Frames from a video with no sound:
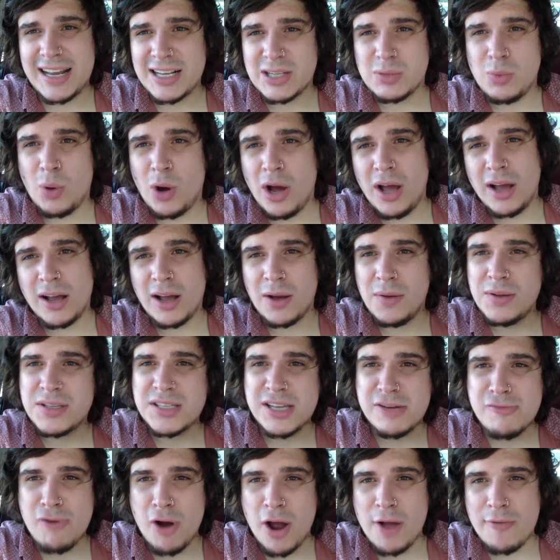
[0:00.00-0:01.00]
Alex Wyatt, go
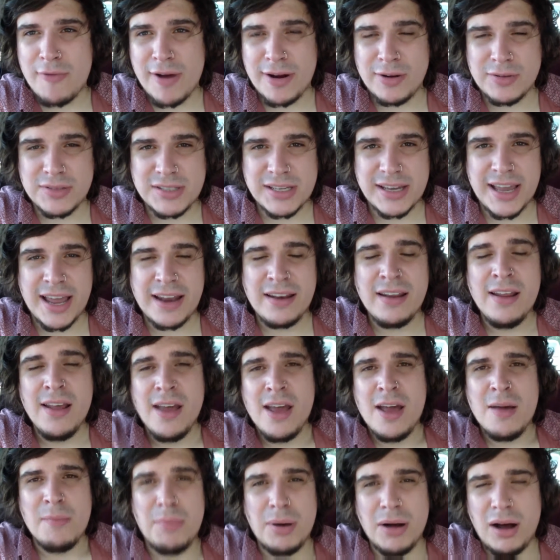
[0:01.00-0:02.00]
and see Ryan Reynolds again.
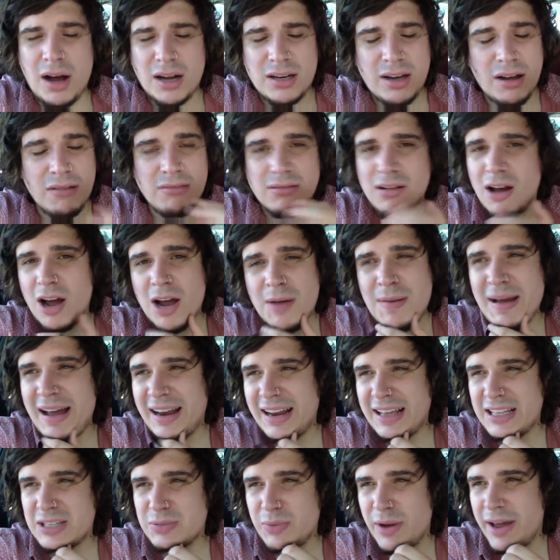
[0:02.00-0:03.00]
But I don't know,
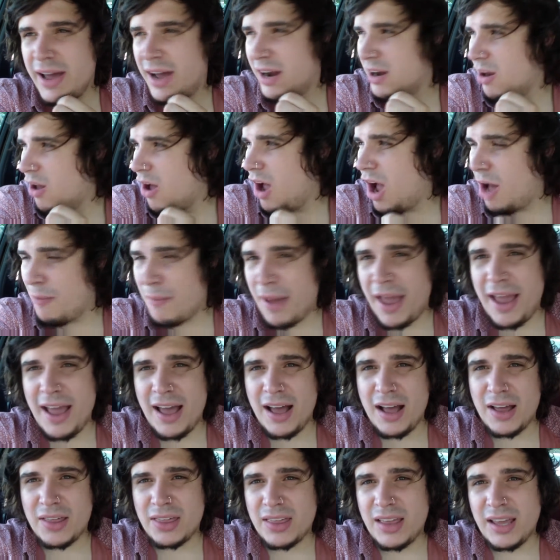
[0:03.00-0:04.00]
man. It's weird. Like, I'm
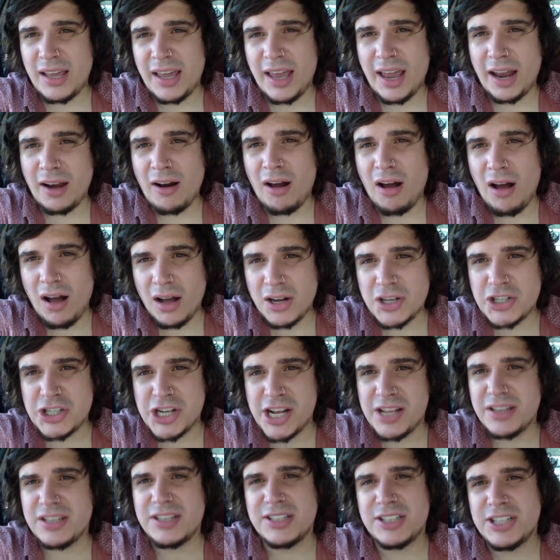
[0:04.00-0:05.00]
here thinking, oh,
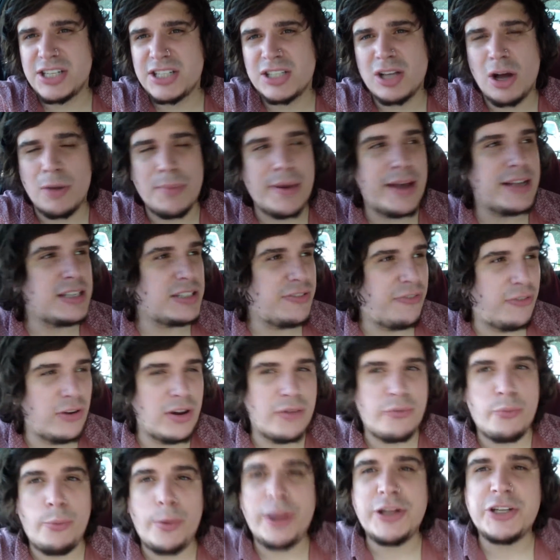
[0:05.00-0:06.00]
shit. She's told me it's
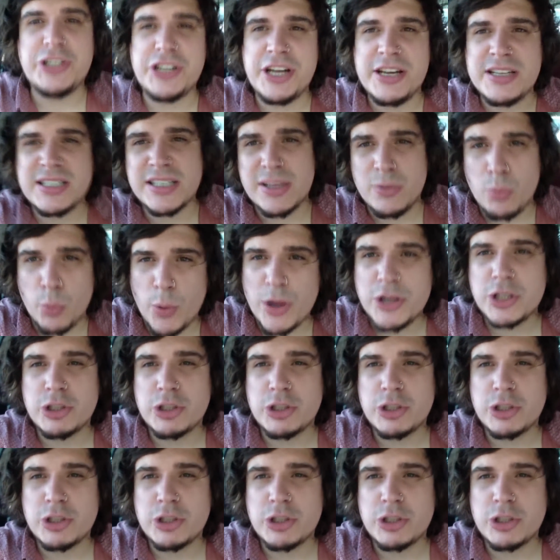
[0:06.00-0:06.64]
full of witches and